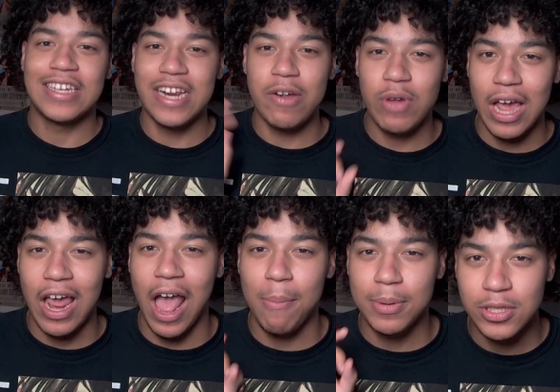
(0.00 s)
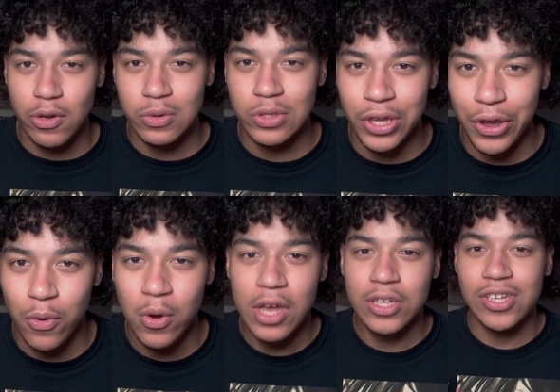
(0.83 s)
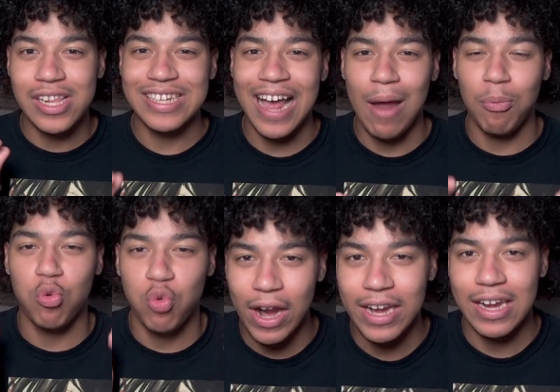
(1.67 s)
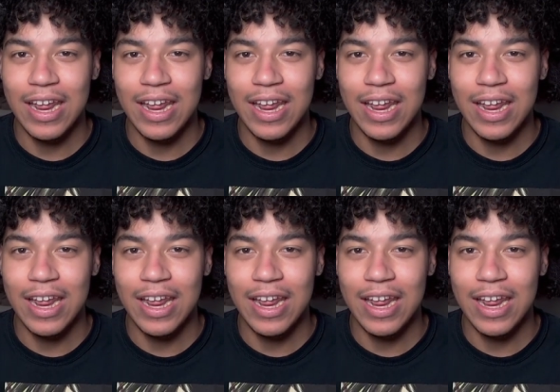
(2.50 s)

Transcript: today we got episode 2, so let's hop right